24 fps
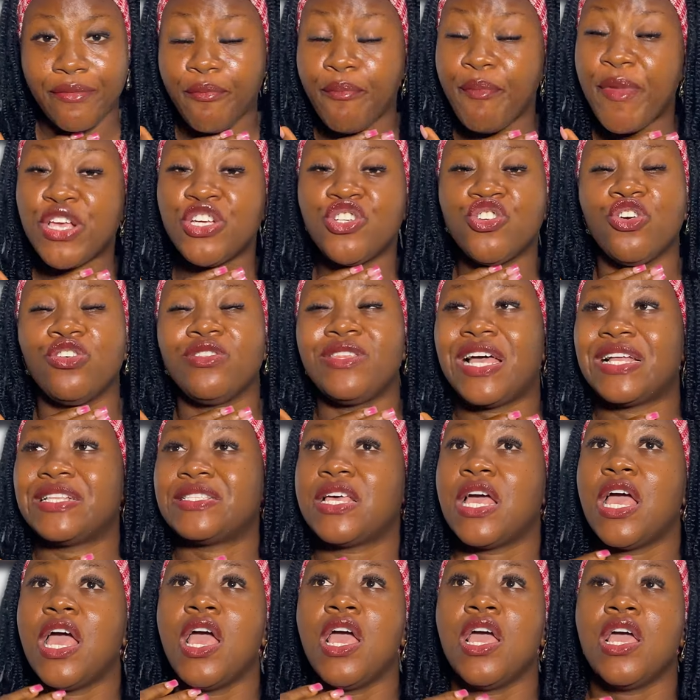Make sure
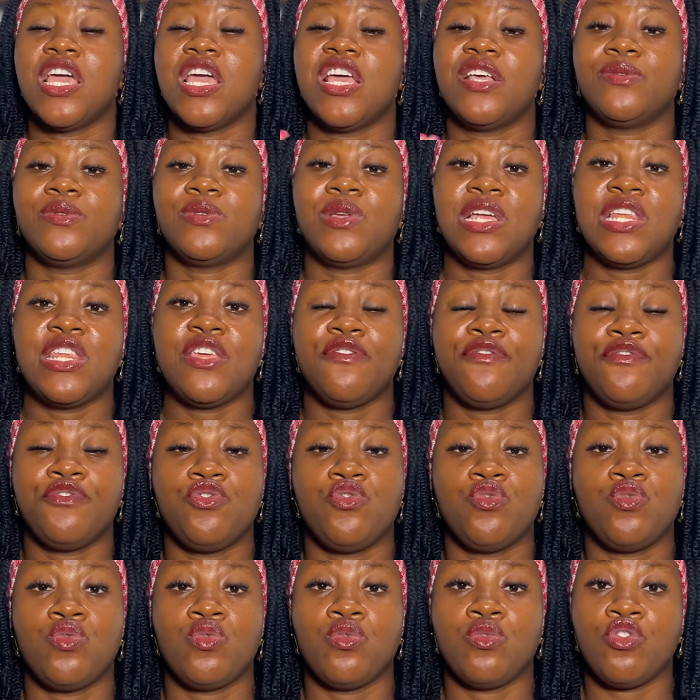that, especially
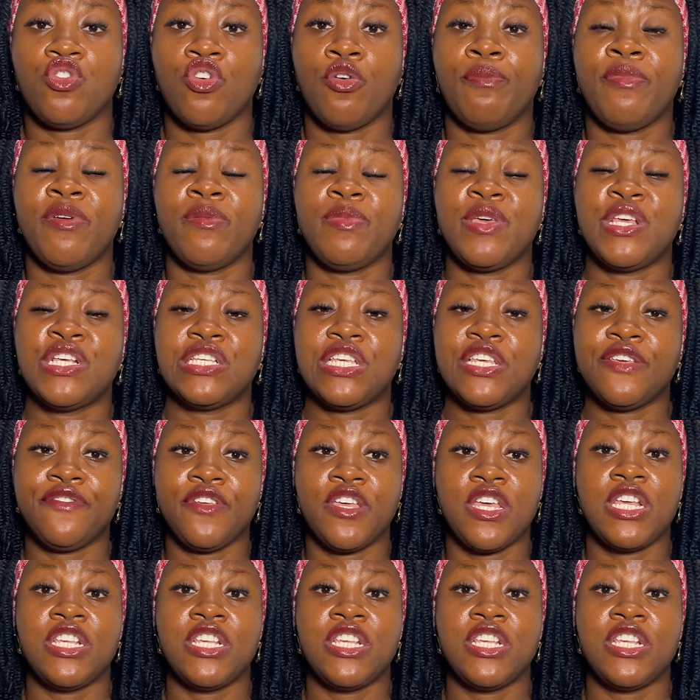if your baby